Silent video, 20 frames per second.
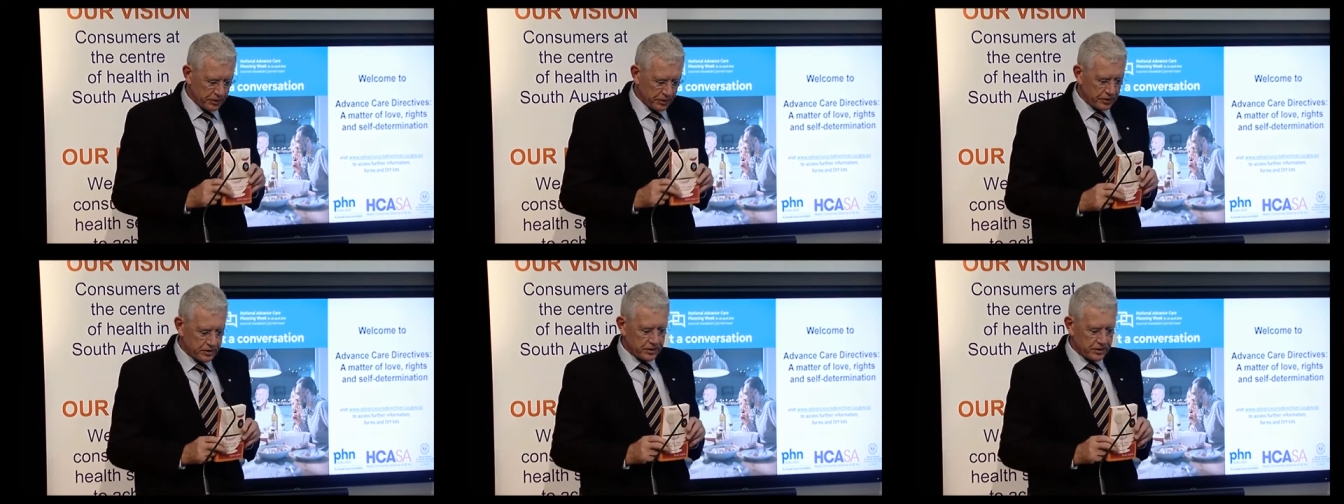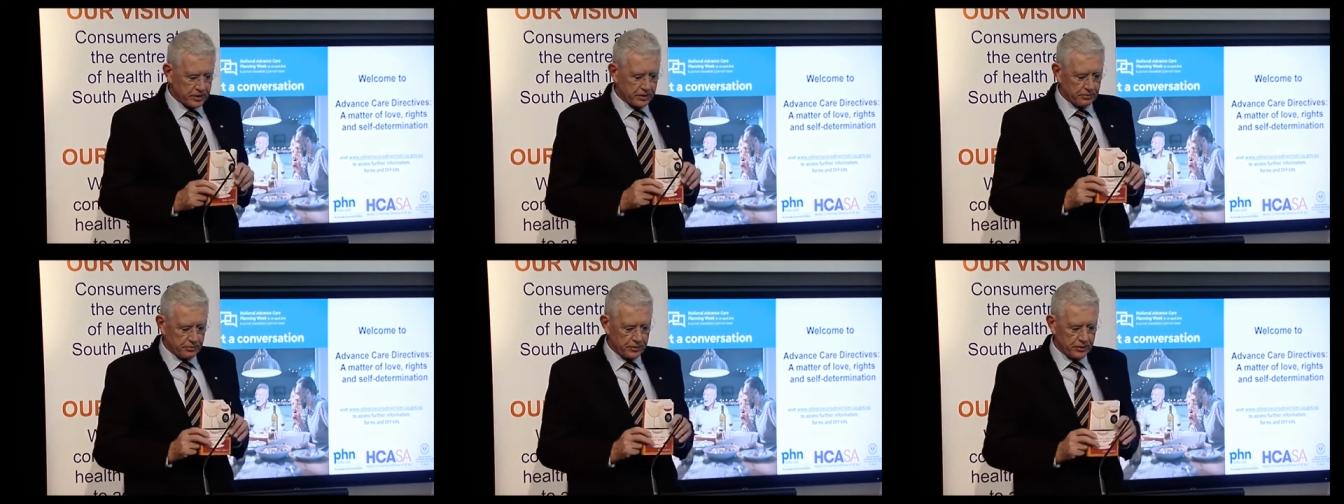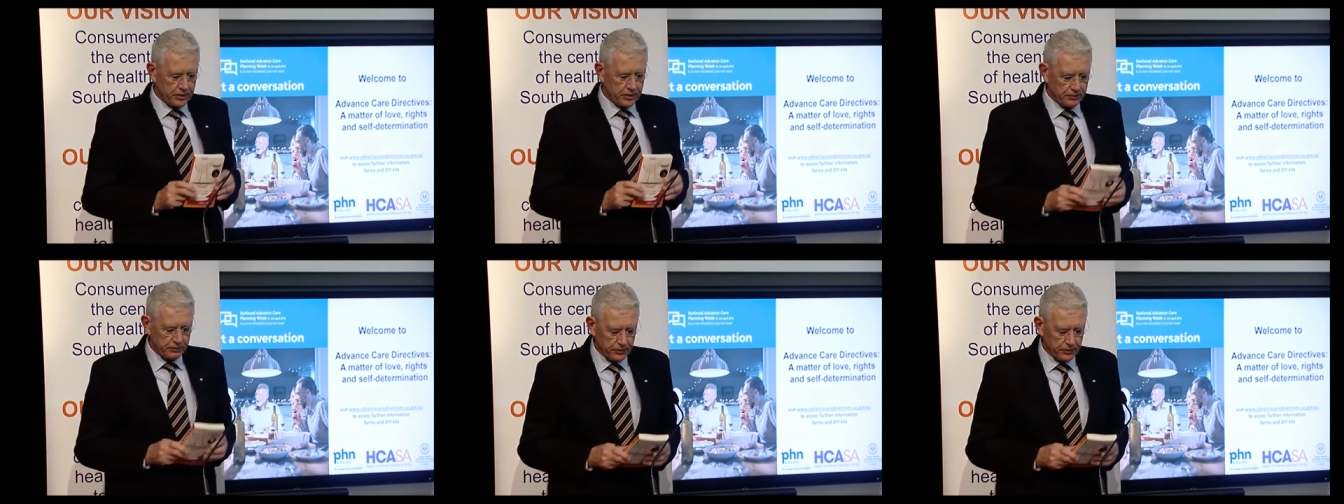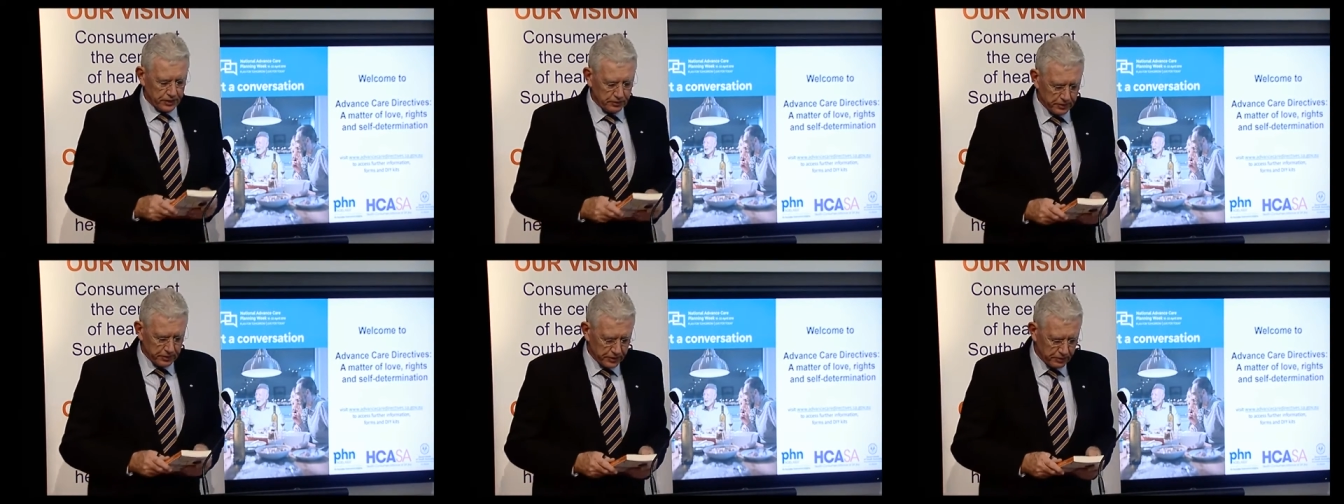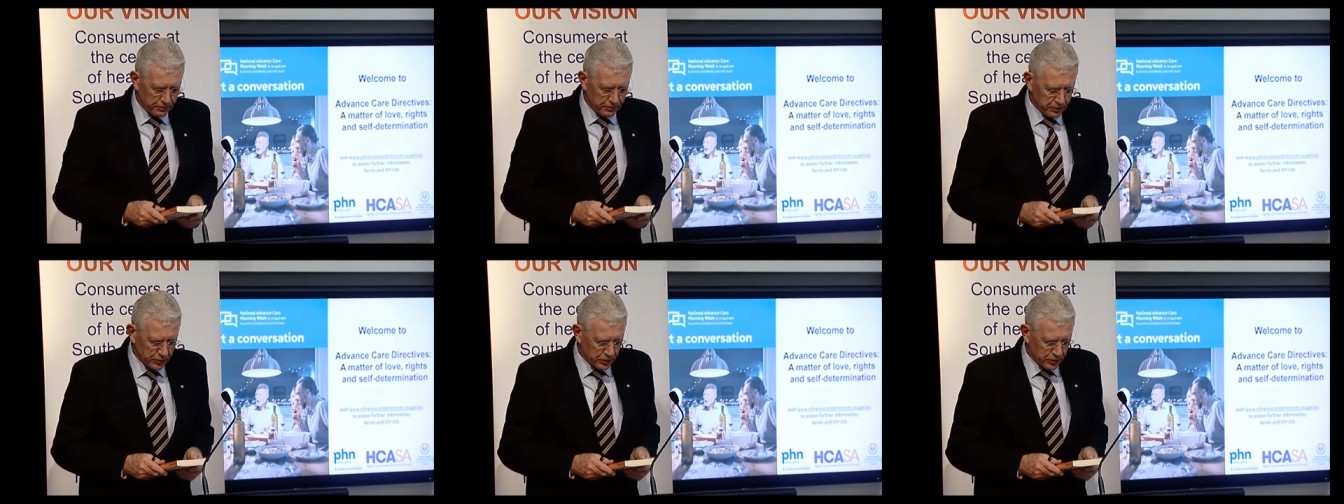it's a beautifully
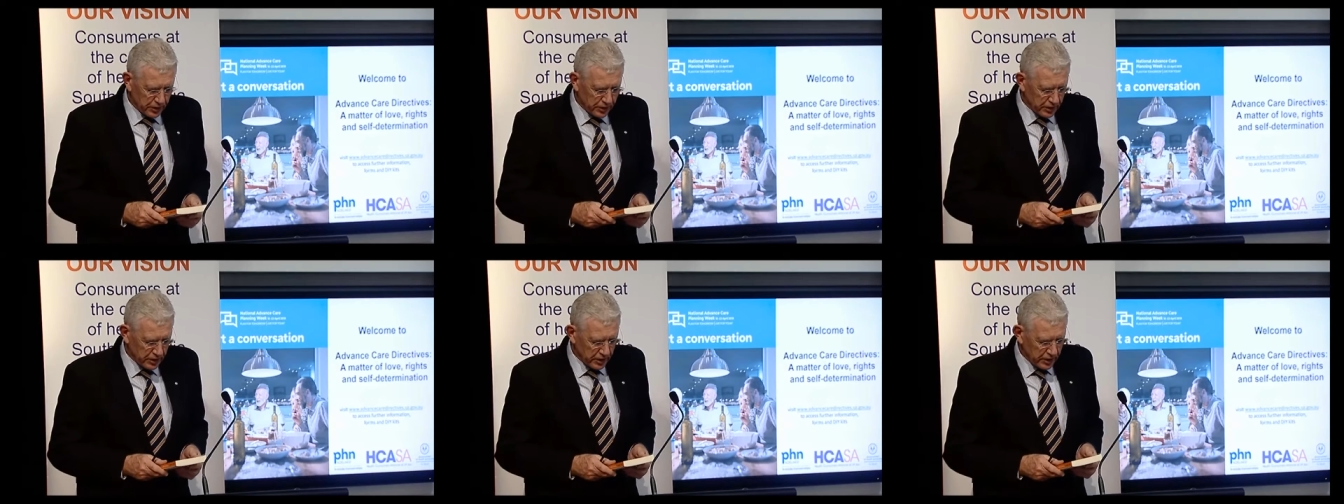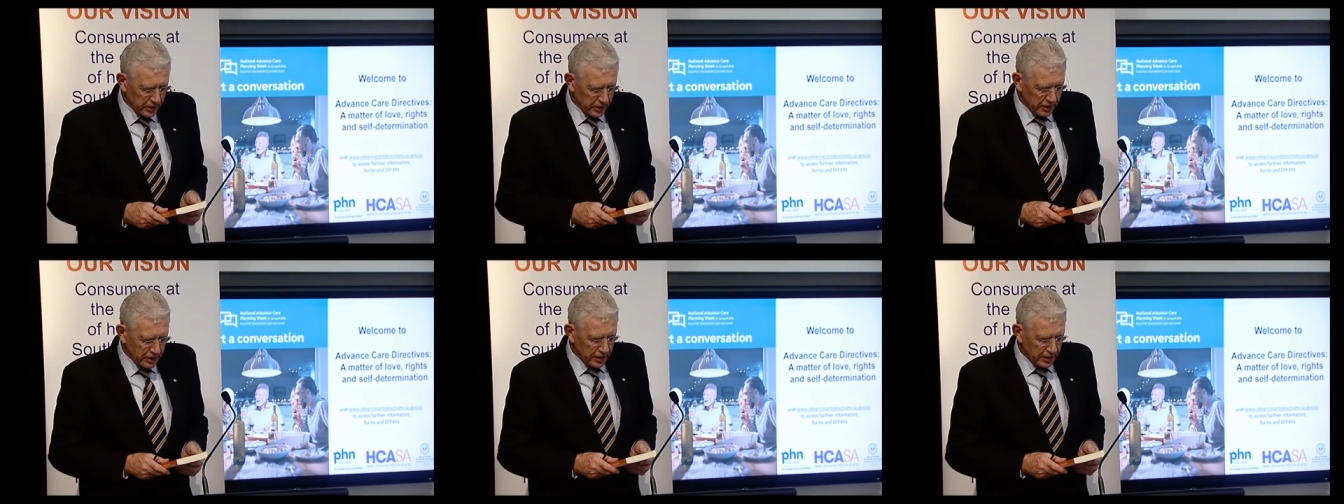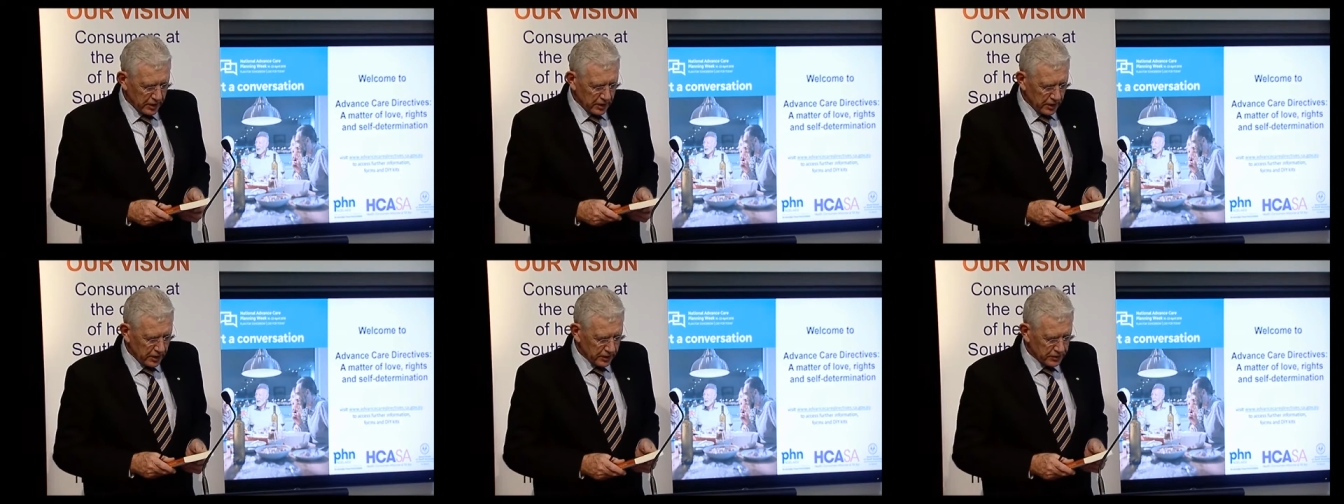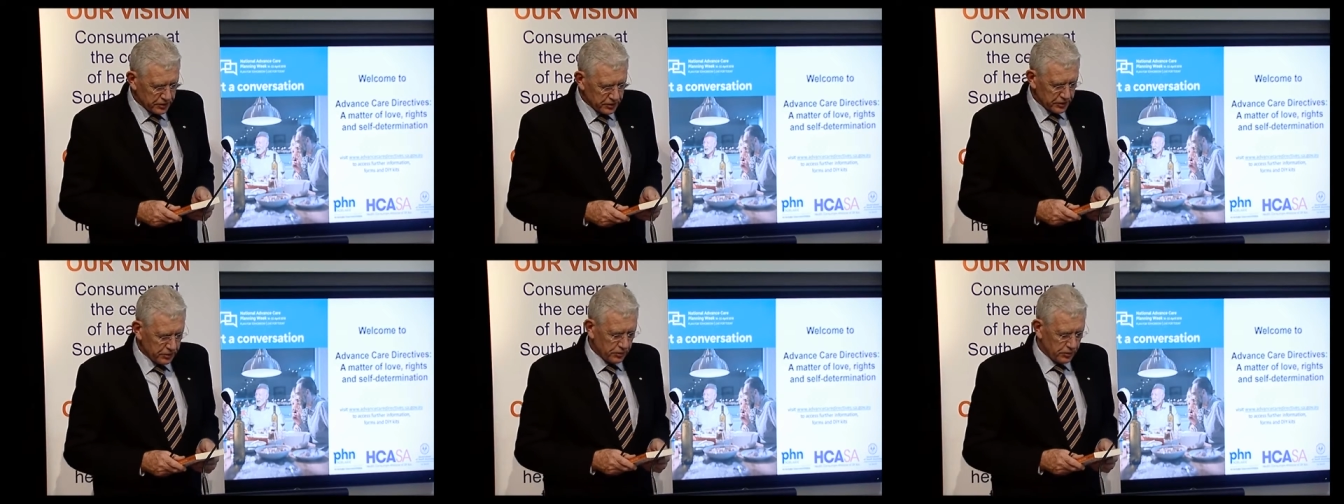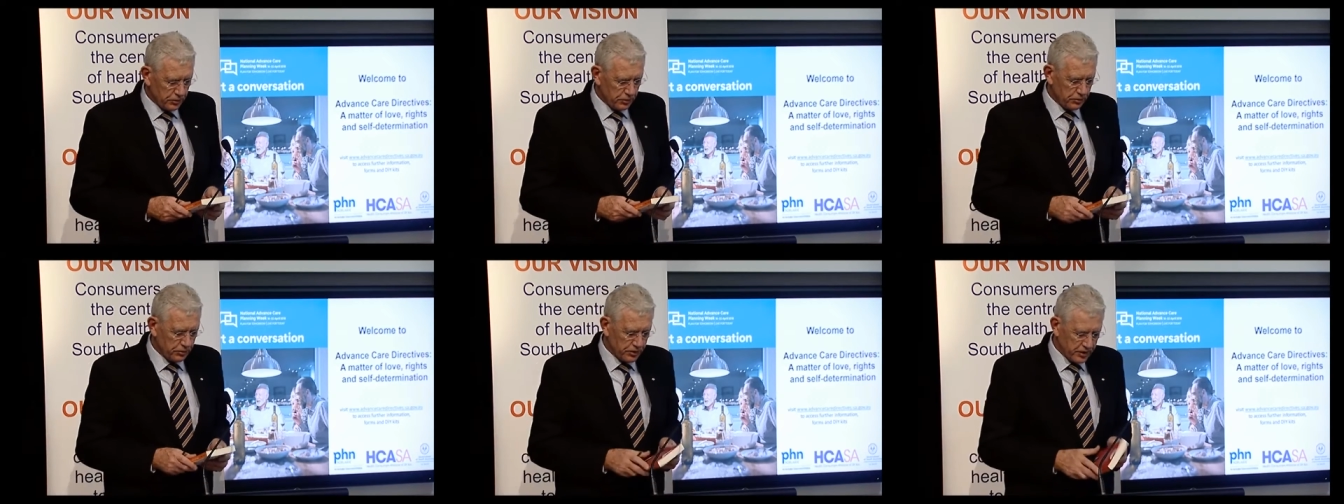written book, it's
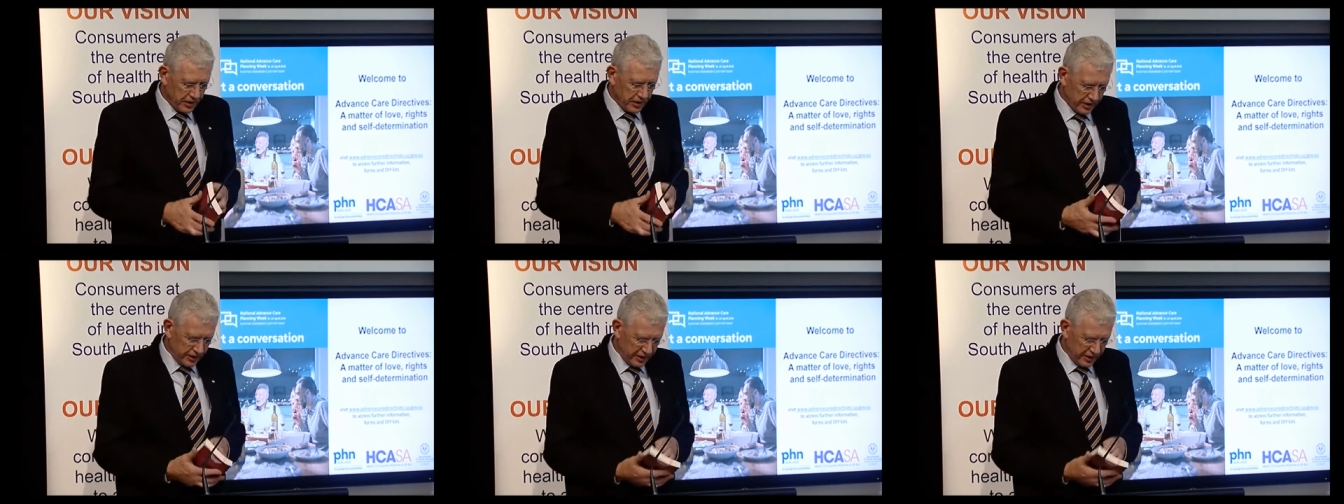called, uh,